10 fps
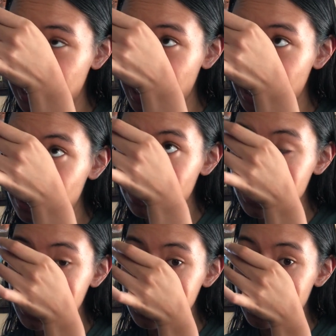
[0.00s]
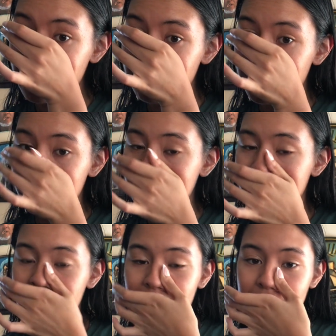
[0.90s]
I know this is like real, like
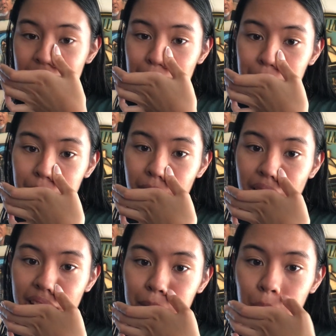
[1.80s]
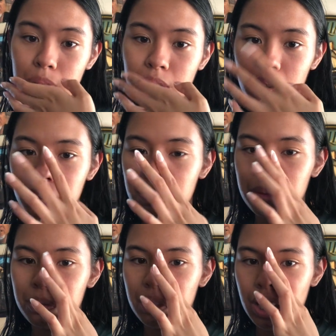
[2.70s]
deep, like personal
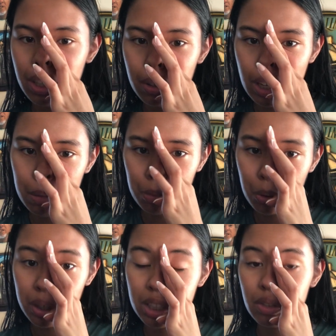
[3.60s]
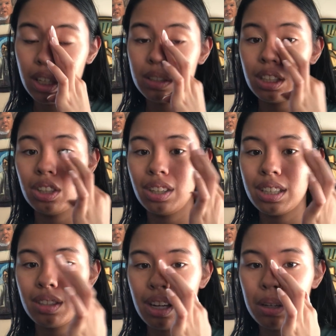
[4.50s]
video that I'm recording this right now, telling you
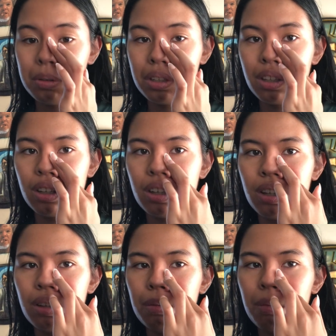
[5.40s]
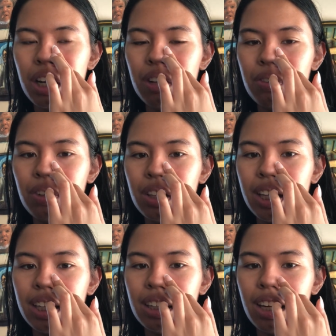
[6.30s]
guys now. But I feel
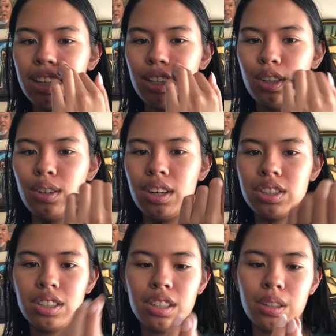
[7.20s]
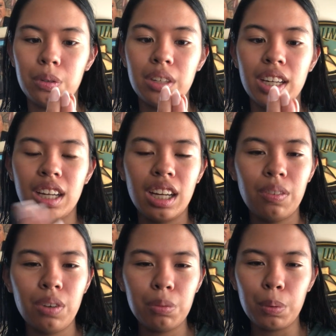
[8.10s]
like I think you guys should know. It
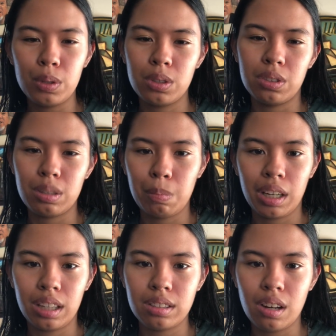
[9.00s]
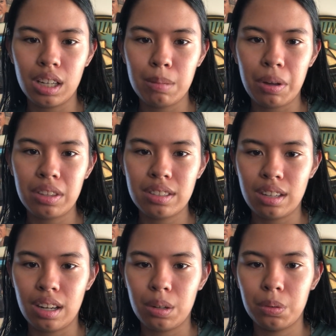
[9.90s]
felt personal to me talking about this
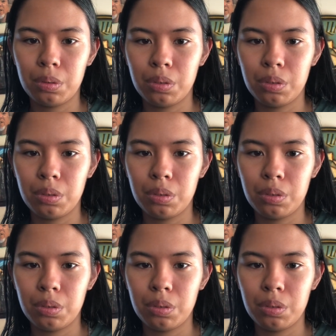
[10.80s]
now.